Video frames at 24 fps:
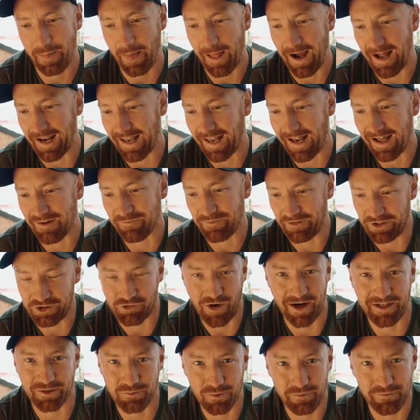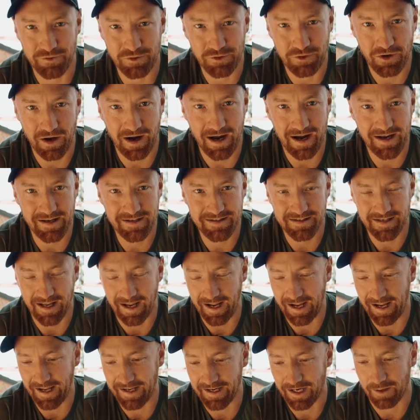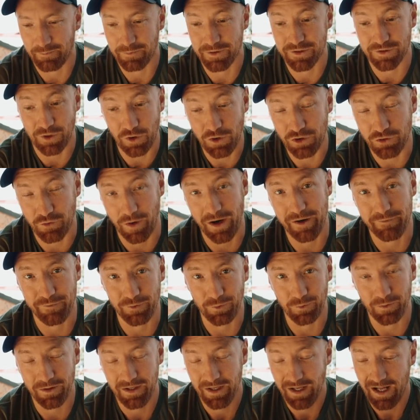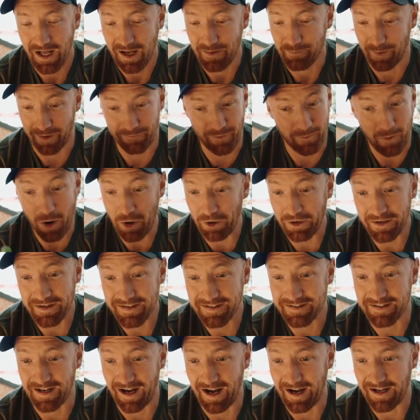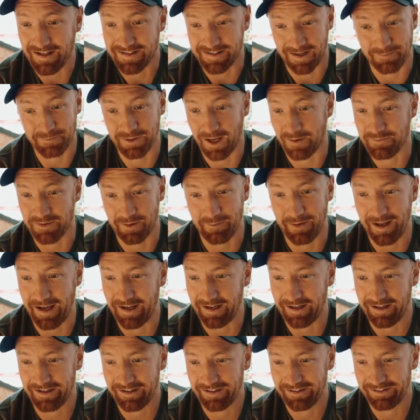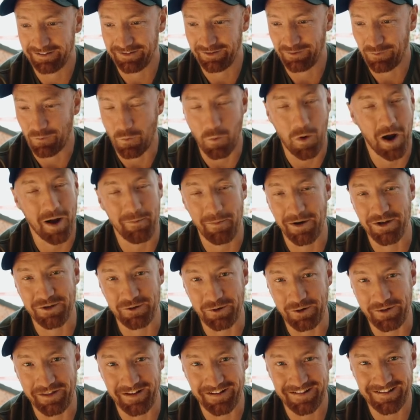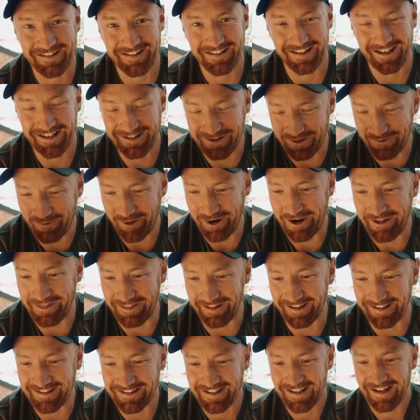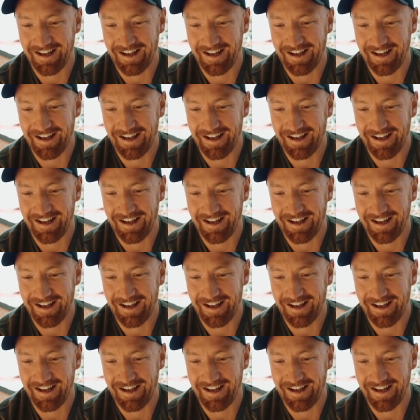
I love interacting with you guys, and I'm so grateful. But if I'm honest, sometimes I'm like, why am I doing this? Is it worth it?